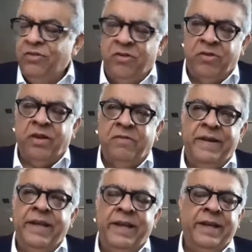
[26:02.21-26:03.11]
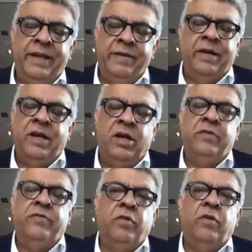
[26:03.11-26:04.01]
So roughly
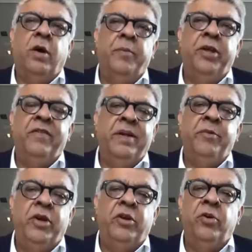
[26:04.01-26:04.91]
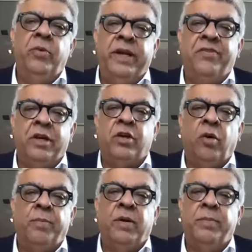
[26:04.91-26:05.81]
for how many of them you had to do an extra
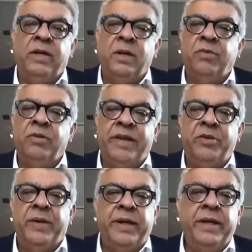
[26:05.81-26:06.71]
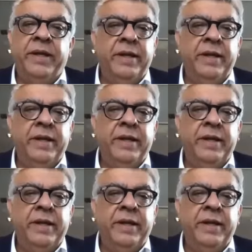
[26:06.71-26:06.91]
top up in terms of equity?